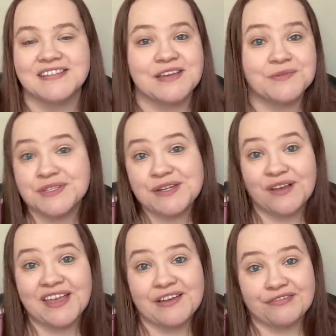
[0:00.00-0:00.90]
it was an all
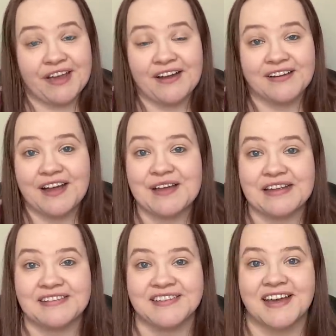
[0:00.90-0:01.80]
day affair,
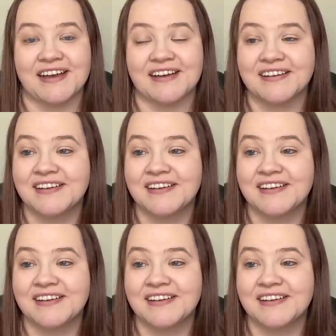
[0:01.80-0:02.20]
and uh,